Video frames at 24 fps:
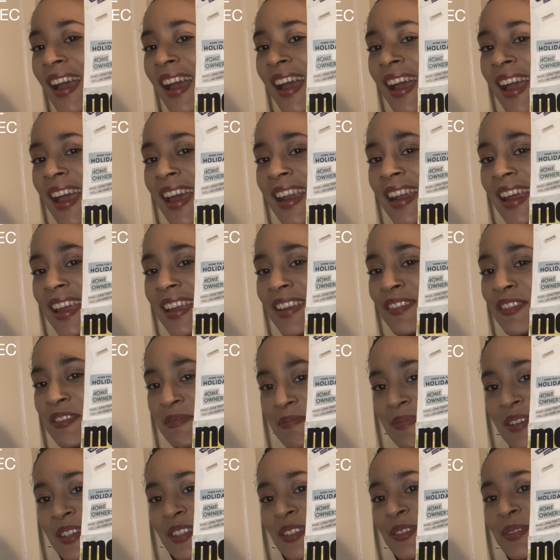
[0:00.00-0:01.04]
And I even
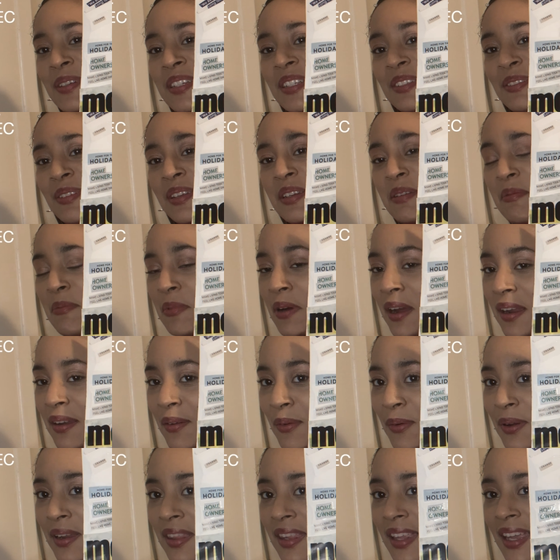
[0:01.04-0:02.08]
put 2021
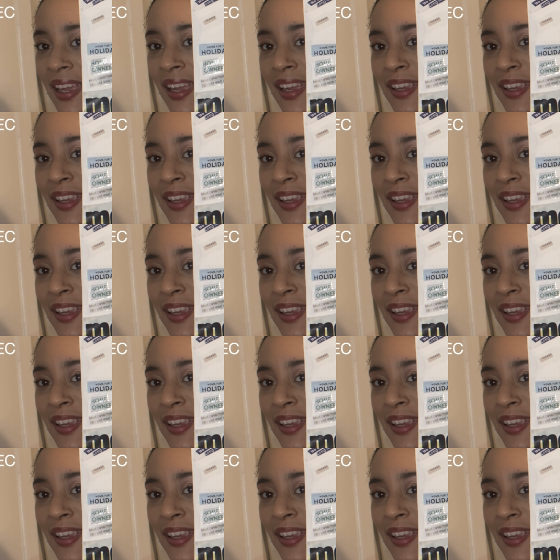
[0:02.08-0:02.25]
on there,